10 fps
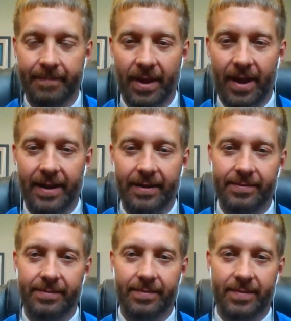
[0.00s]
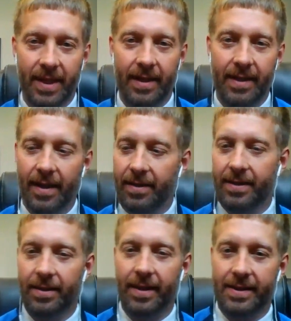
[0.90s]
All right. Take
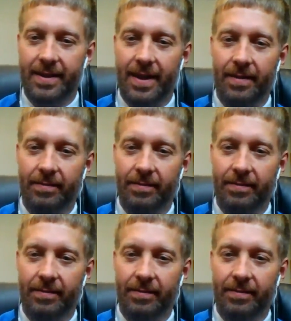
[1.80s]
care. Until next